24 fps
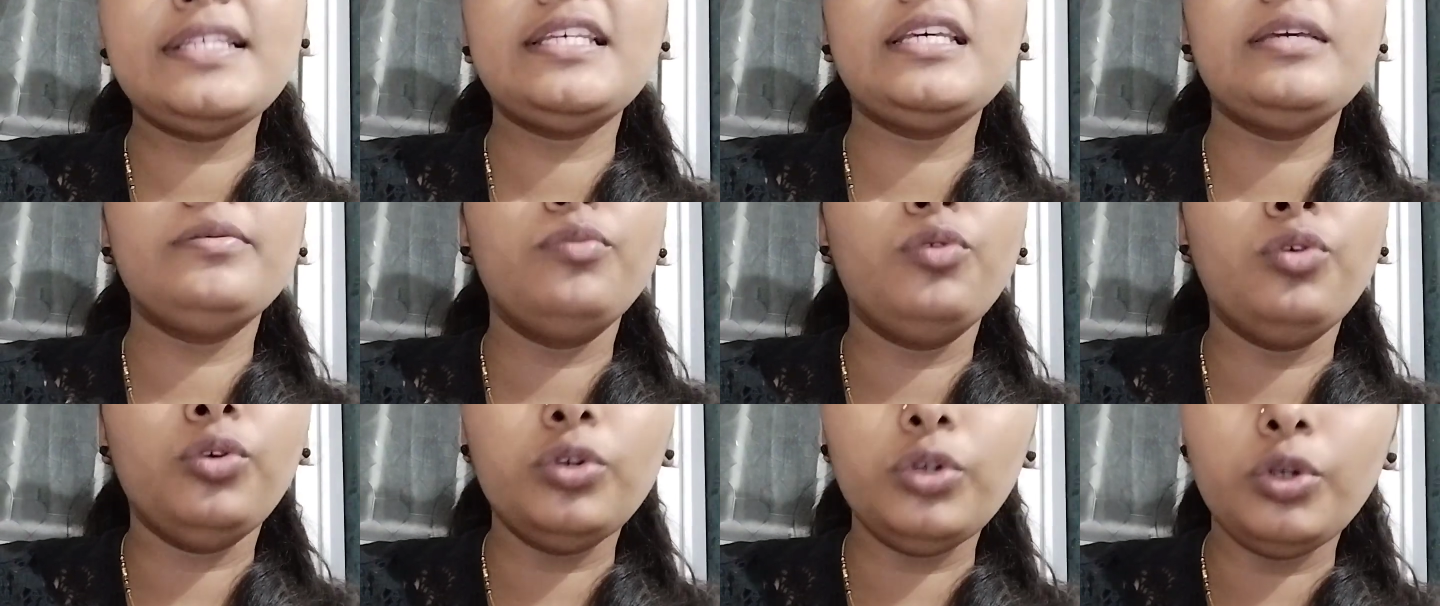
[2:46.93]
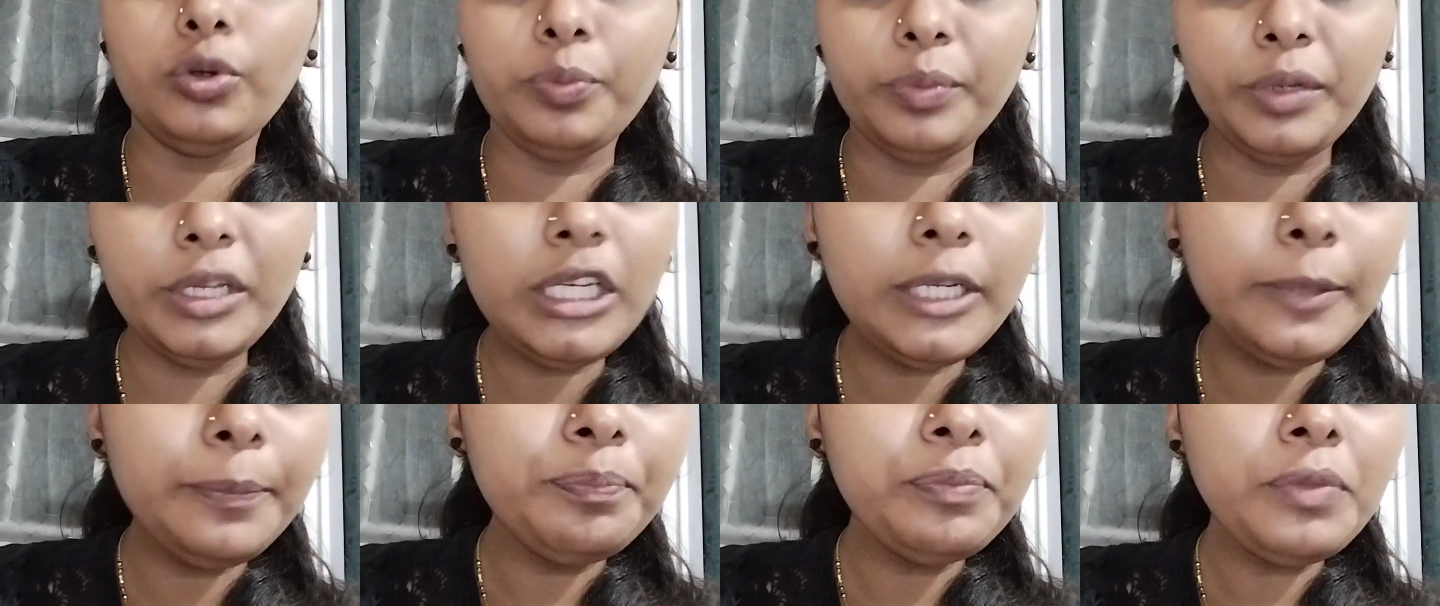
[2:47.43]

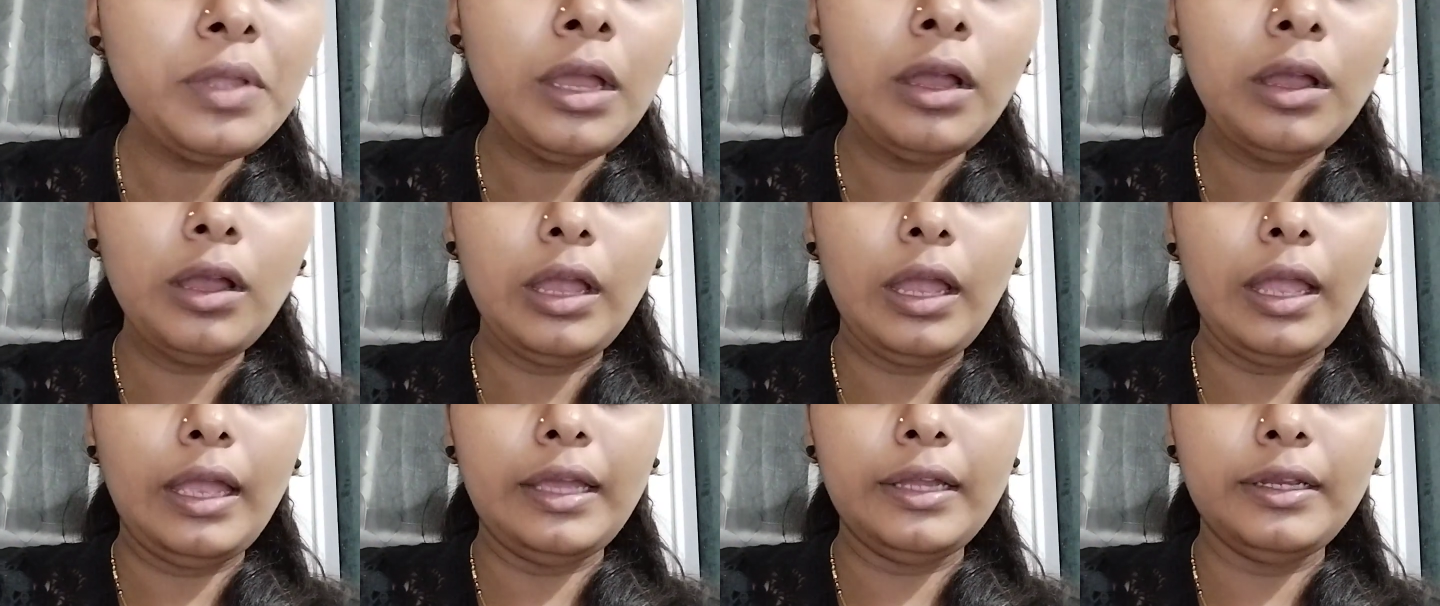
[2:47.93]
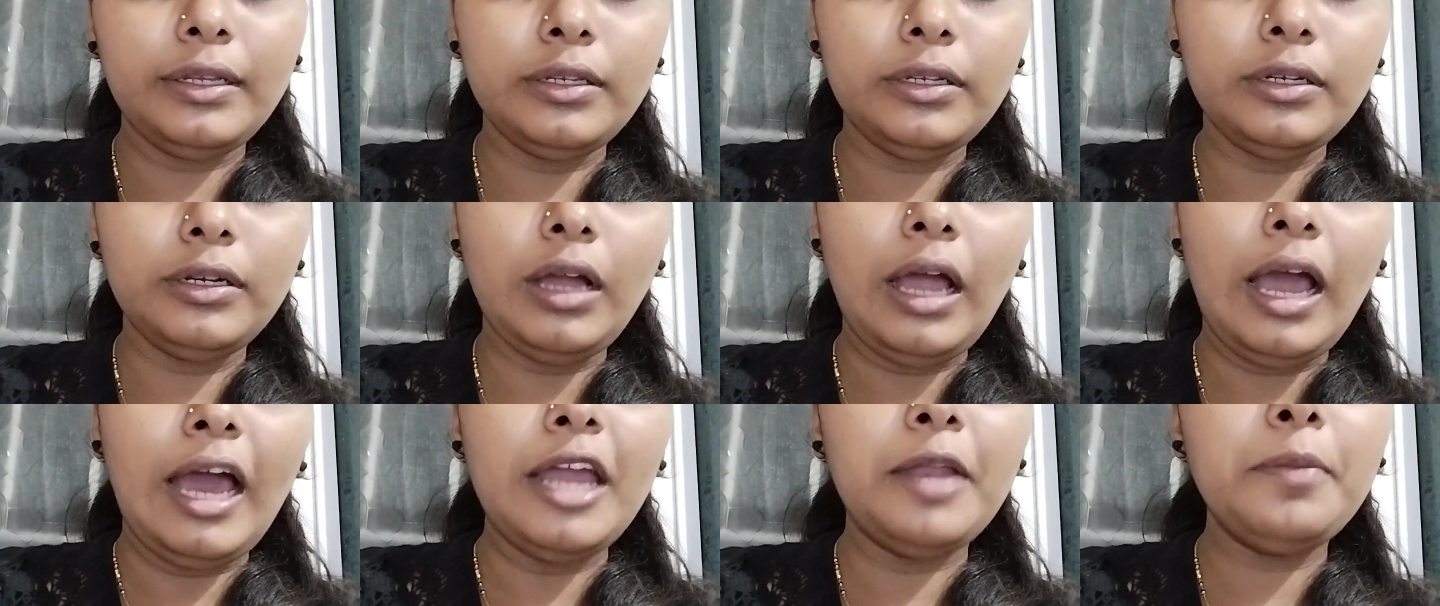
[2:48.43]
hemoglobin. And
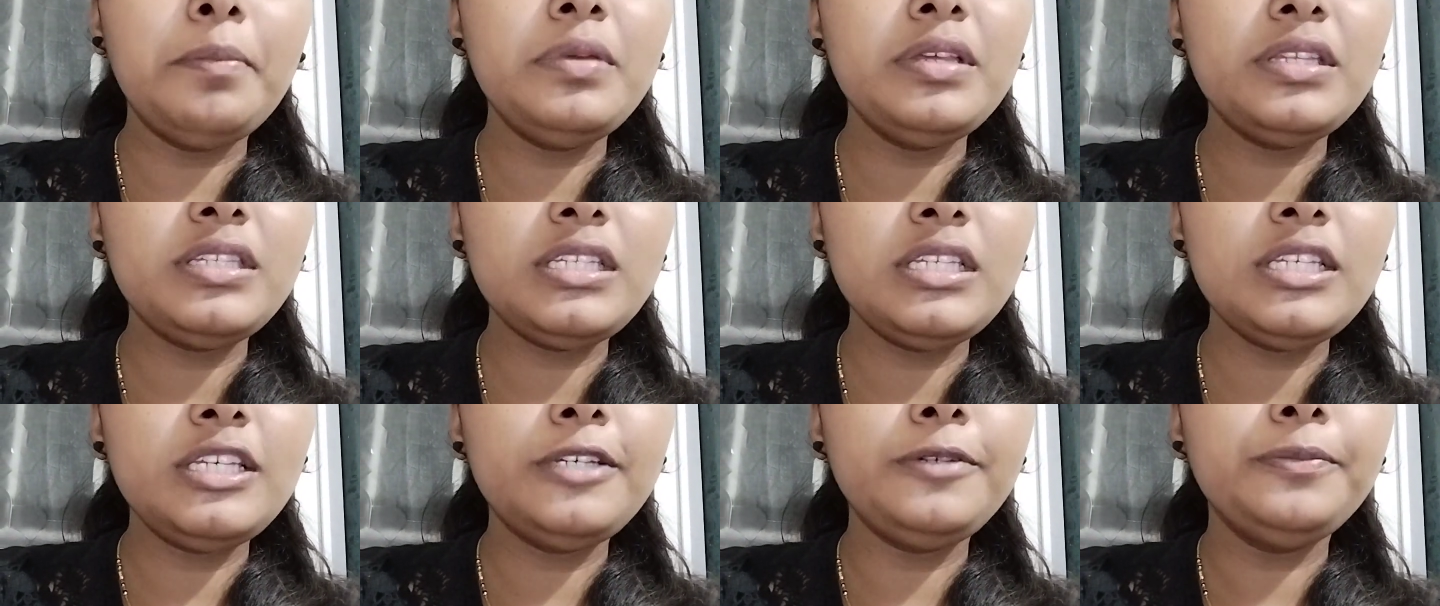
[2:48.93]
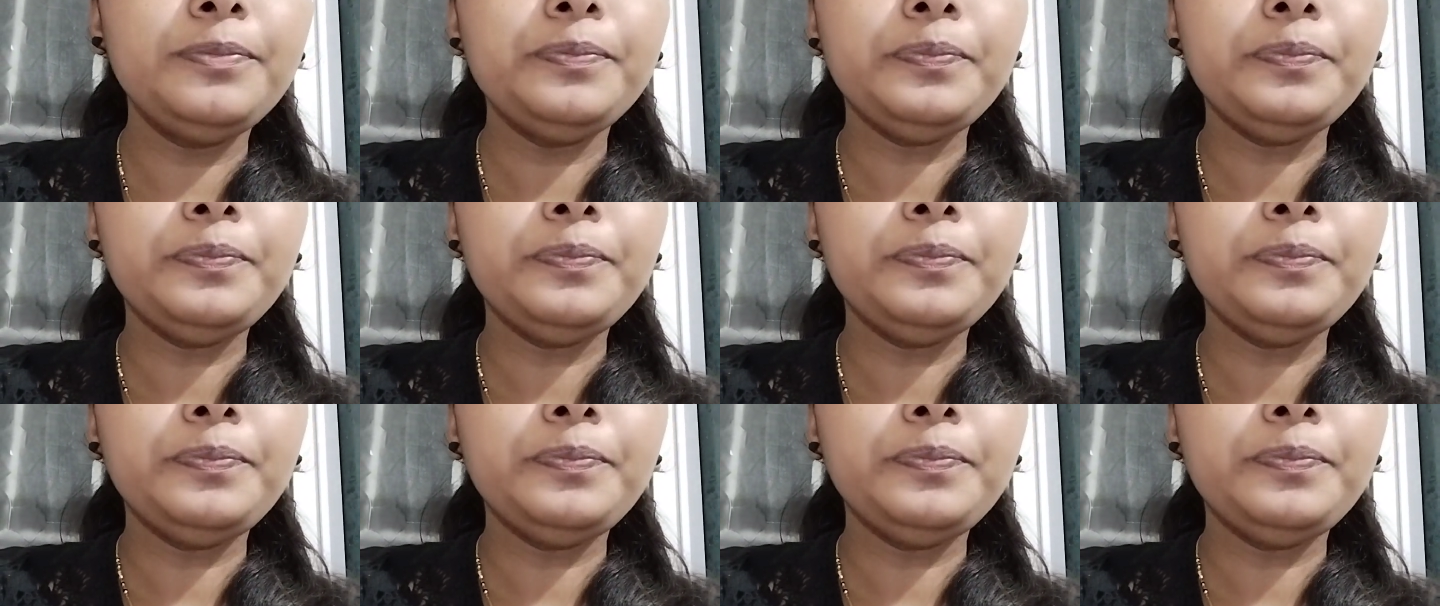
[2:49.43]
RBC